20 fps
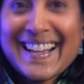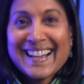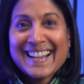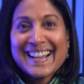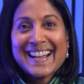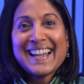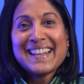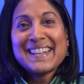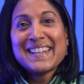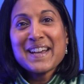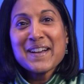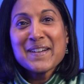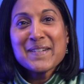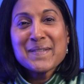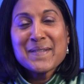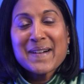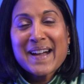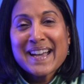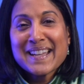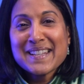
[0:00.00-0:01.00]

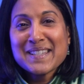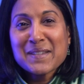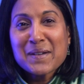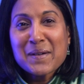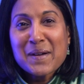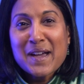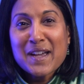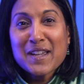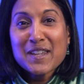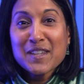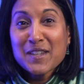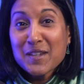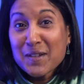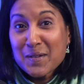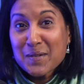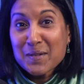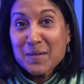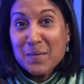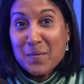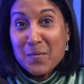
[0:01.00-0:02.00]
Hello and a
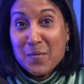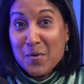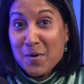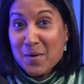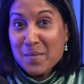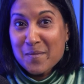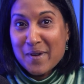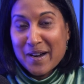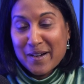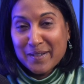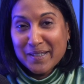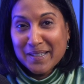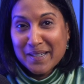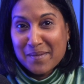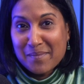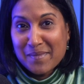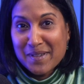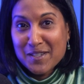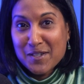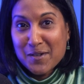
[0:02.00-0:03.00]
huge warm
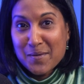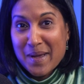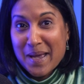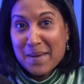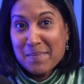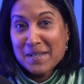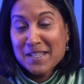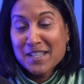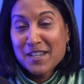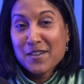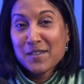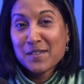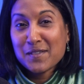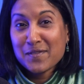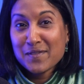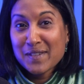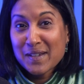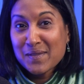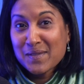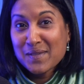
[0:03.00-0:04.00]
welcome to episode
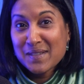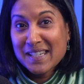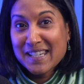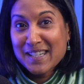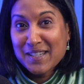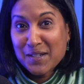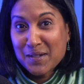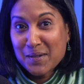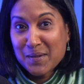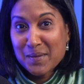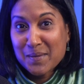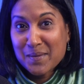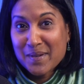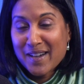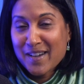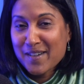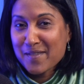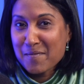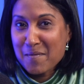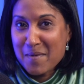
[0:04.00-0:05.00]
52
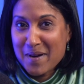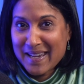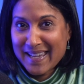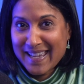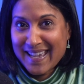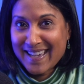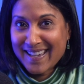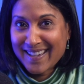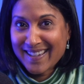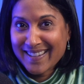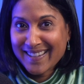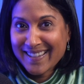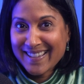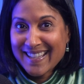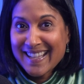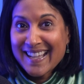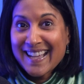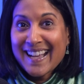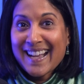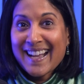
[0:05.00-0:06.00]
of Why Care.
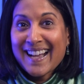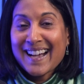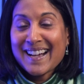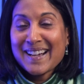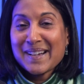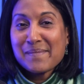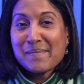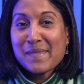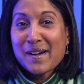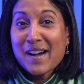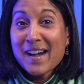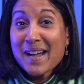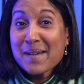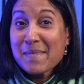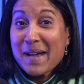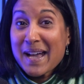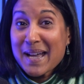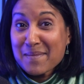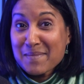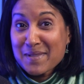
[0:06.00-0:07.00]
I'm
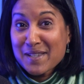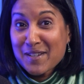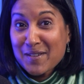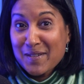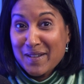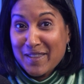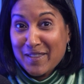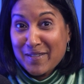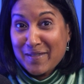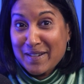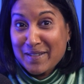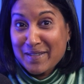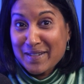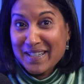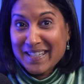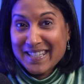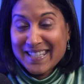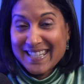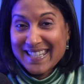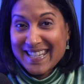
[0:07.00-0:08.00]
absolutely thrilled
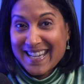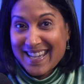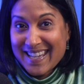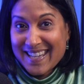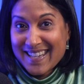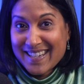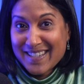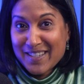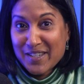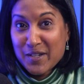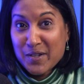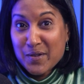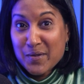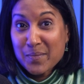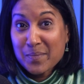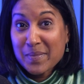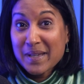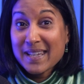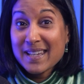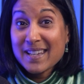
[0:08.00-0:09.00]
today to
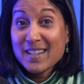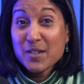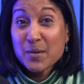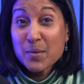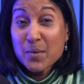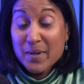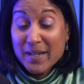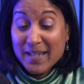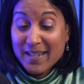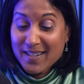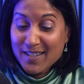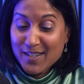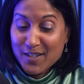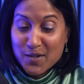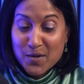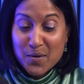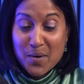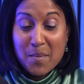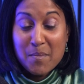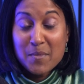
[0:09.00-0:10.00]
be talking
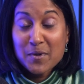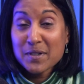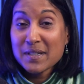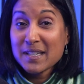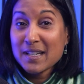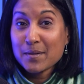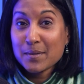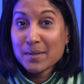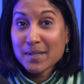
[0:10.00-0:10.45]
to Montell